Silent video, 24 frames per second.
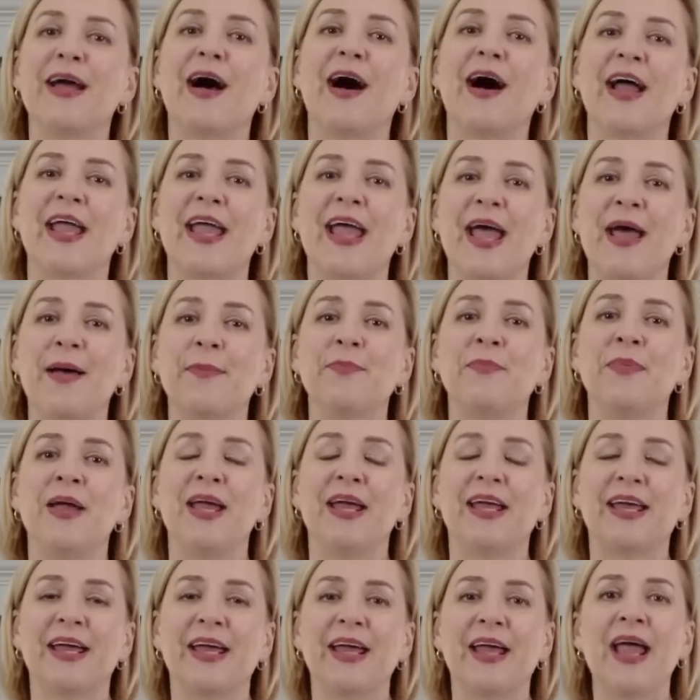I am
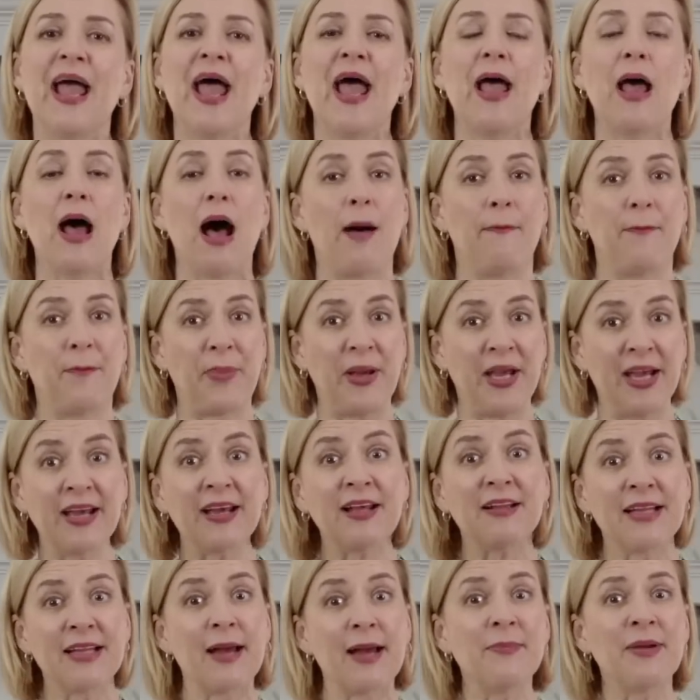making a pink
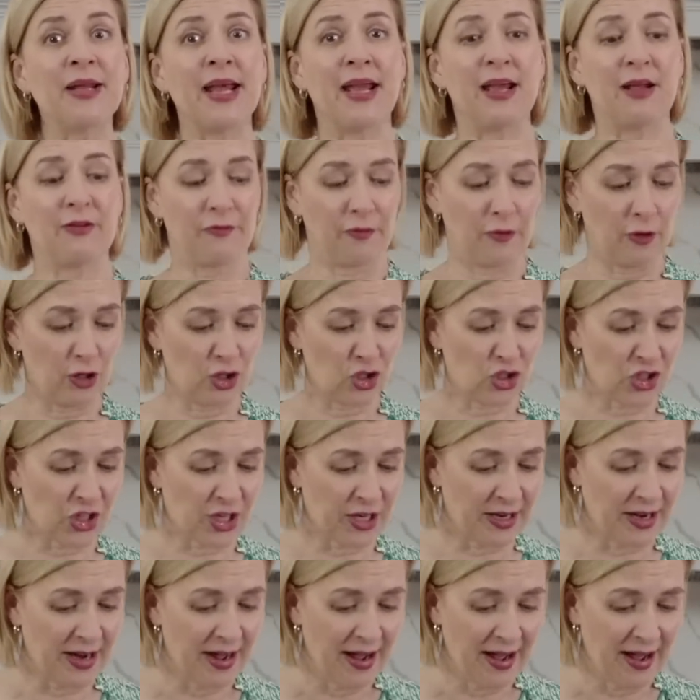lemonade
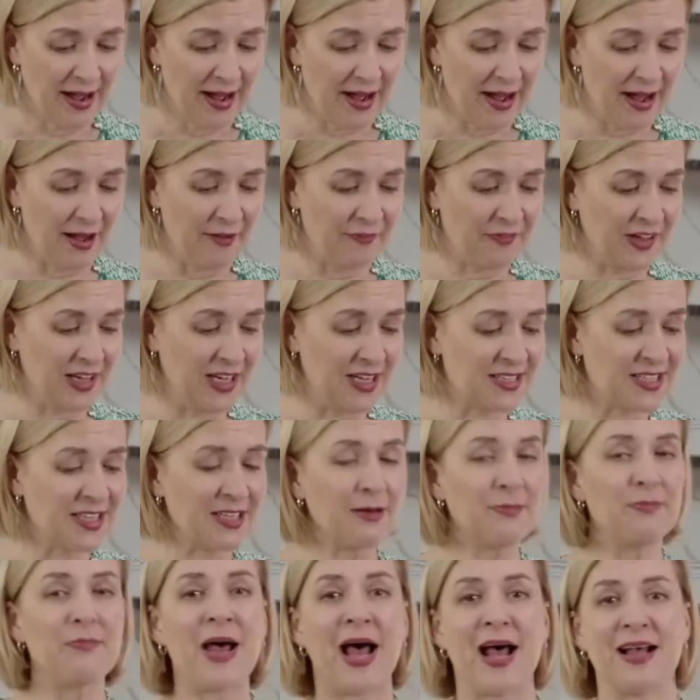version of
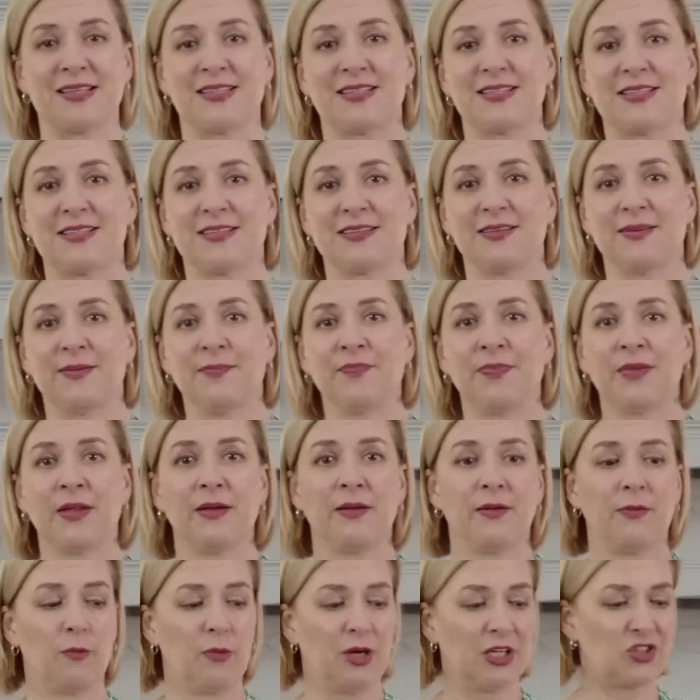Eton mess,
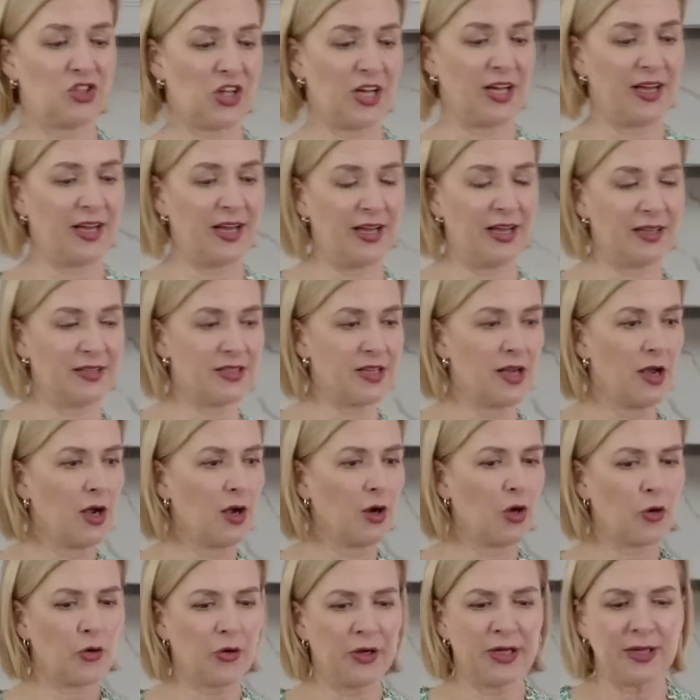which is
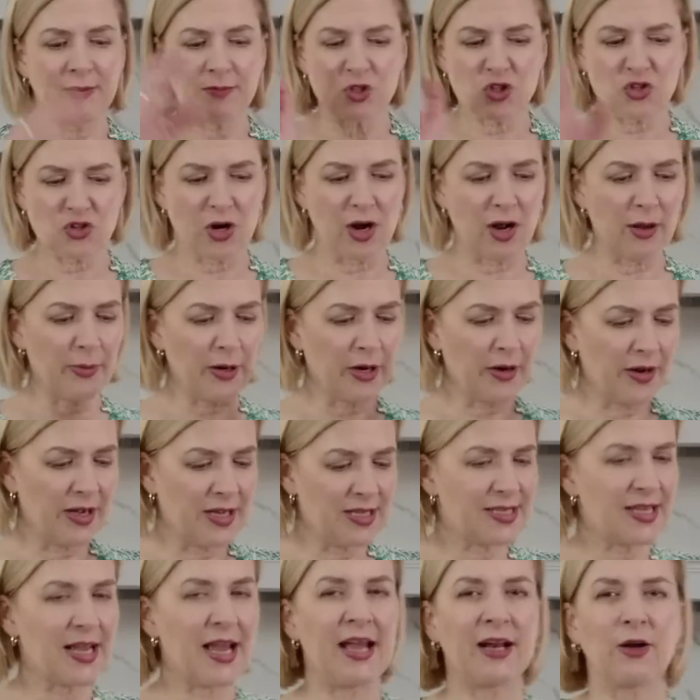cream
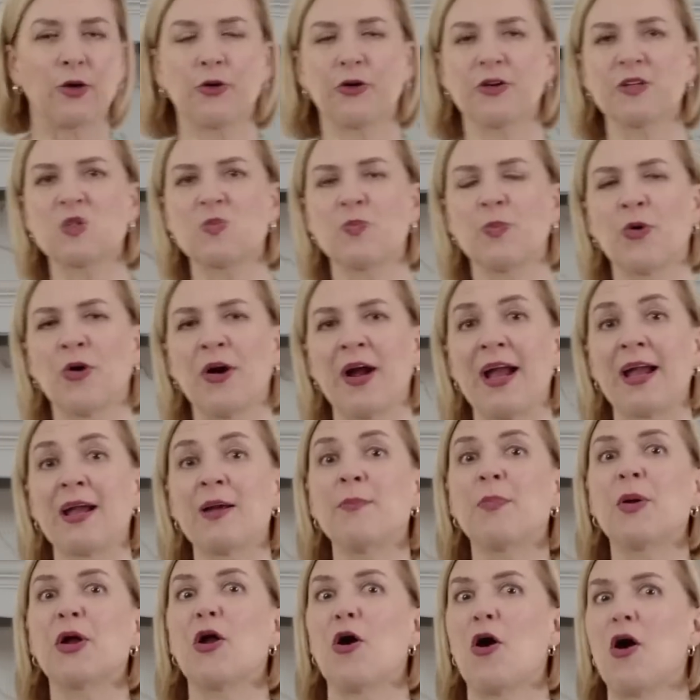strawberries and crisp meringue,
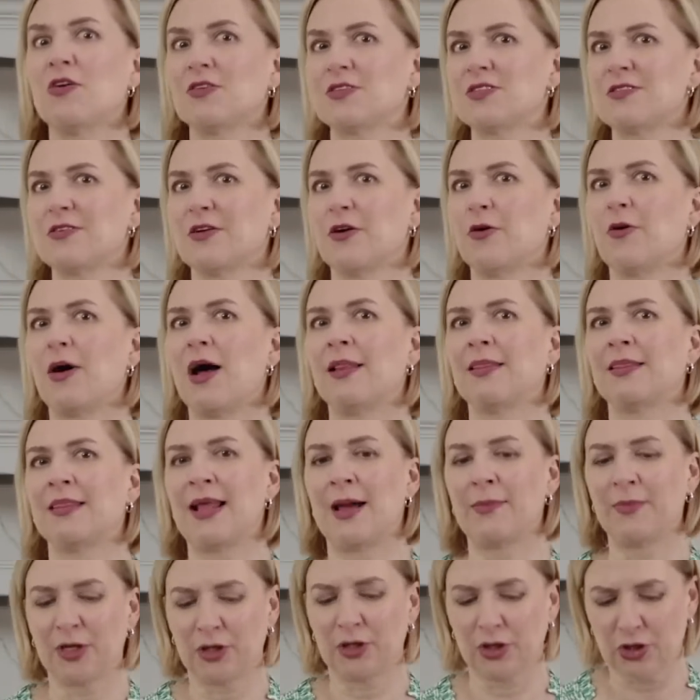but also a
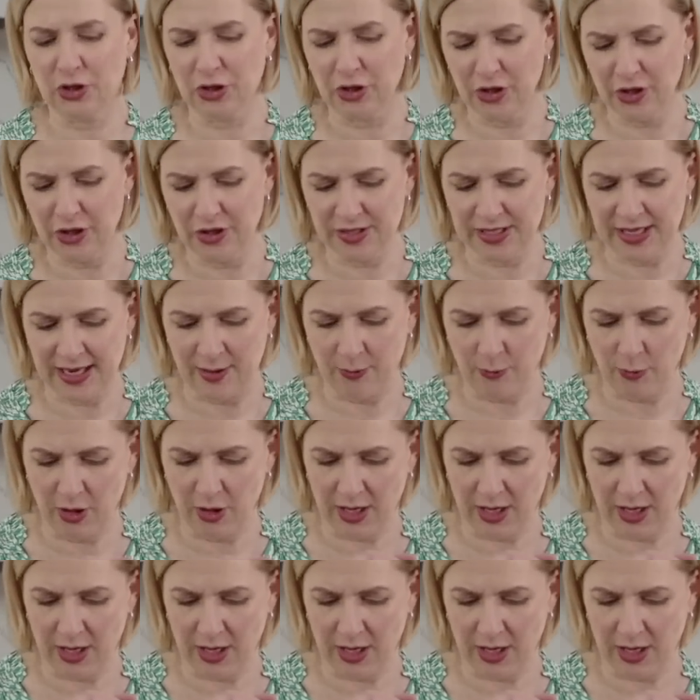lemon curd, and we're